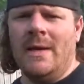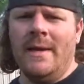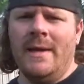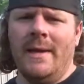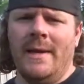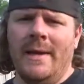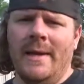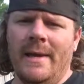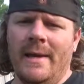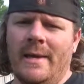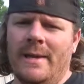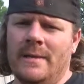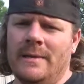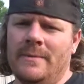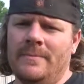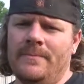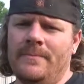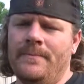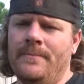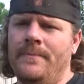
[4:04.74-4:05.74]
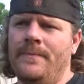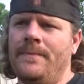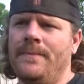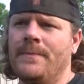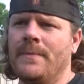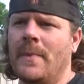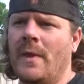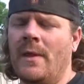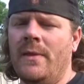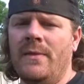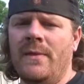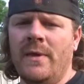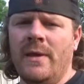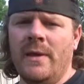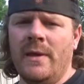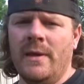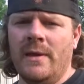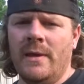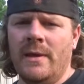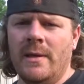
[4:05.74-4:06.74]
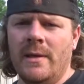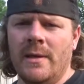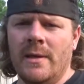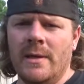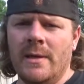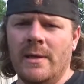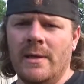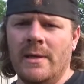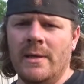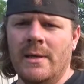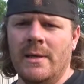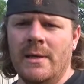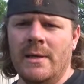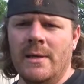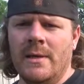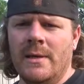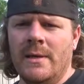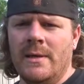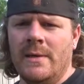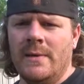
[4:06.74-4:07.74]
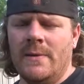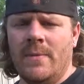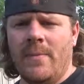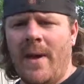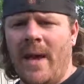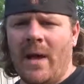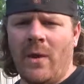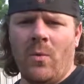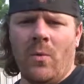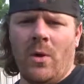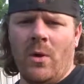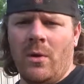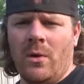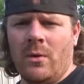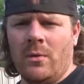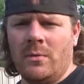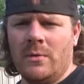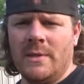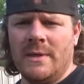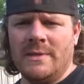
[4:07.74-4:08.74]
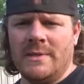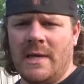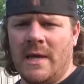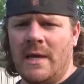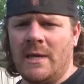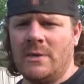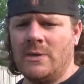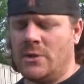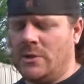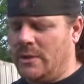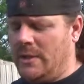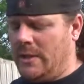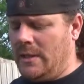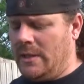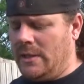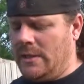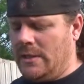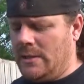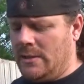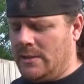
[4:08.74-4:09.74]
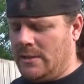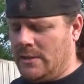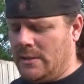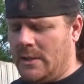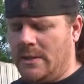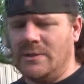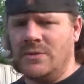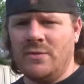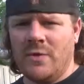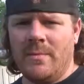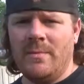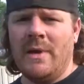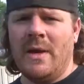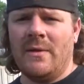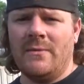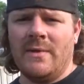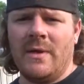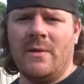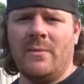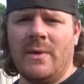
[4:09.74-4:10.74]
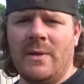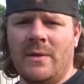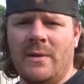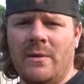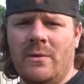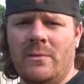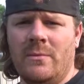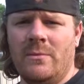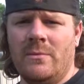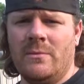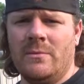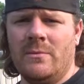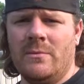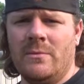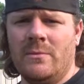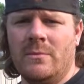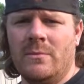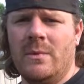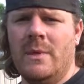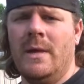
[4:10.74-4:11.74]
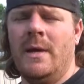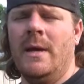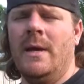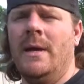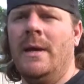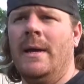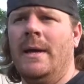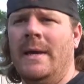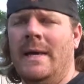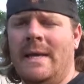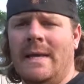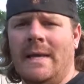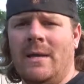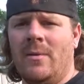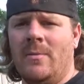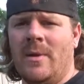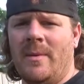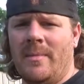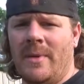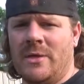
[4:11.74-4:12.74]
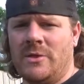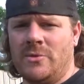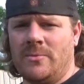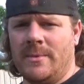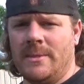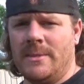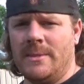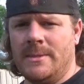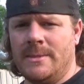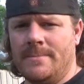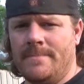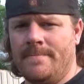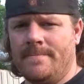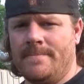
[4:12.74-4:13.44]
And the back wall is actually, I trimmed out that window and I got all my measurements.